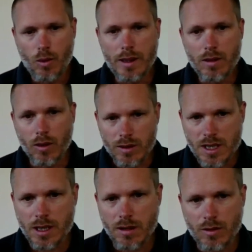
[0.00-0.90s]
We don't
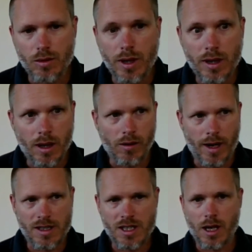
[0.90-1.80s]
need to
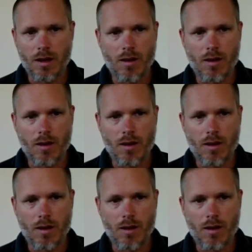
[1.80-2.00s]
interrogate